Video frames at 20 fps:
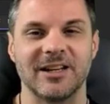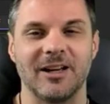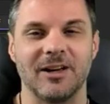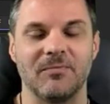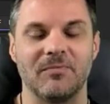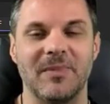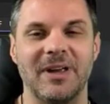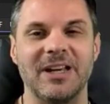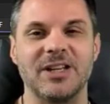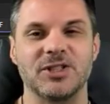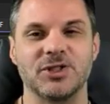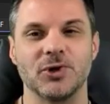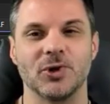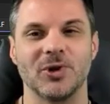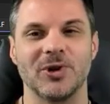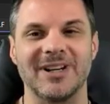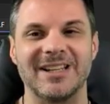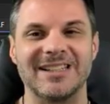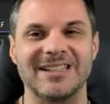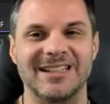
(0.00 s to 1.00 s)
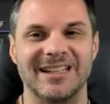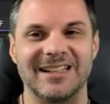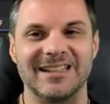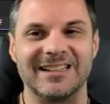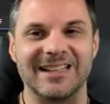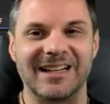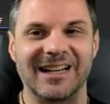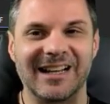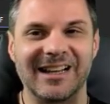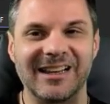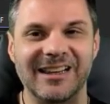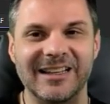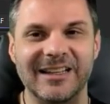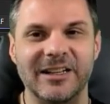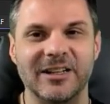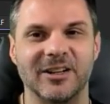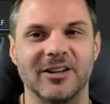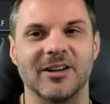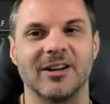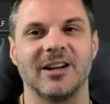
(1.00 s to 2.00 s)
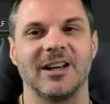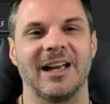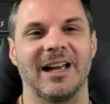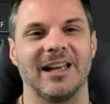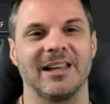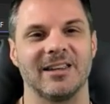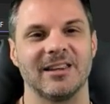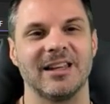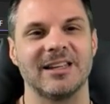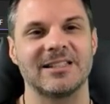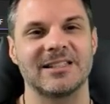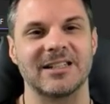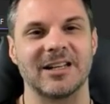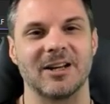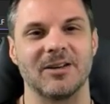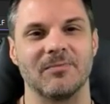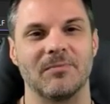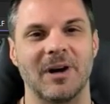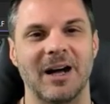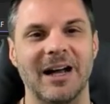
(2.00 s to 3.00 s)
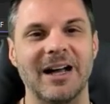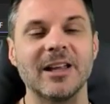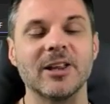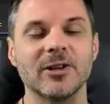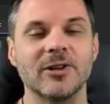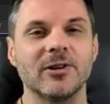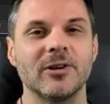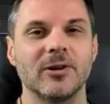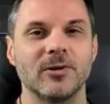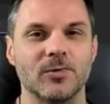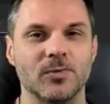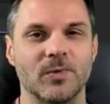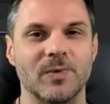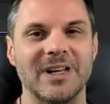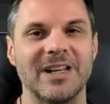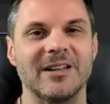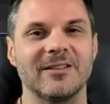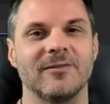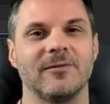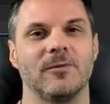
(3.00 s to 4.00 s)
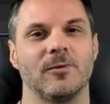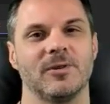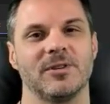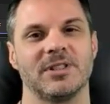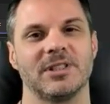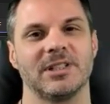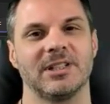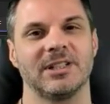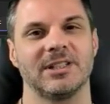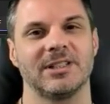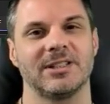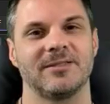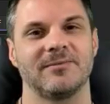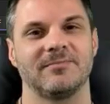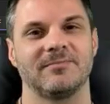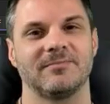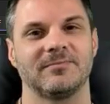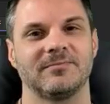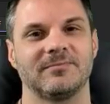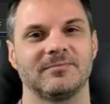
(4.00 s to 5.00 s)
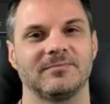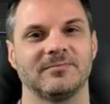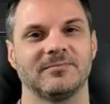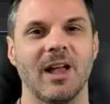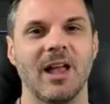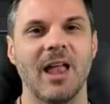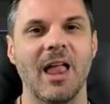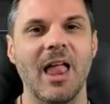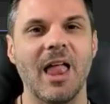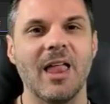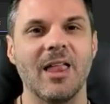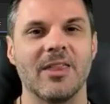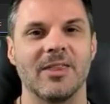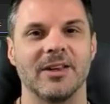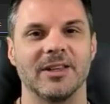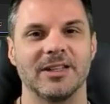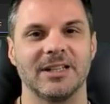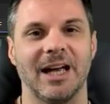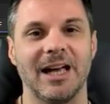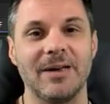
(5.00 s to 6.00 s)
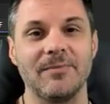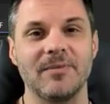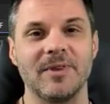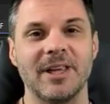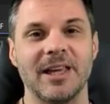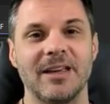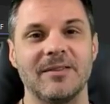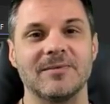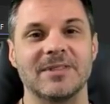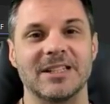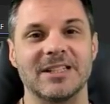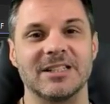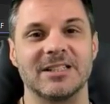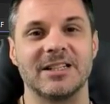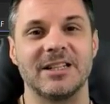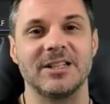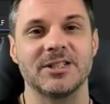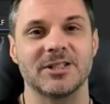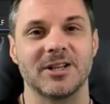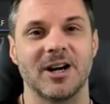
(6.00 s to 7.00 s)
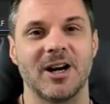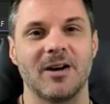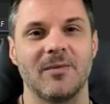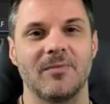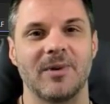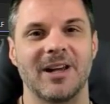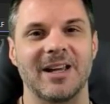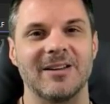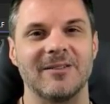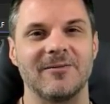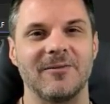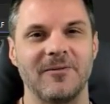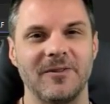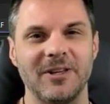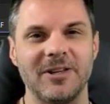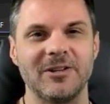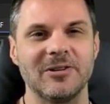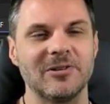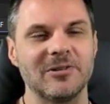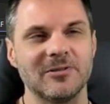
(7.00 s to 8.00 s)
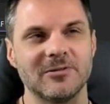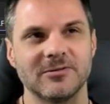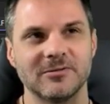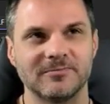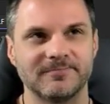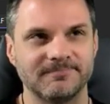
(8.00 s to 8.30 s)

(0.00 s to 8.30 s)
makes your intent clear and lets the compiler reinforce it. The type names in C# can feel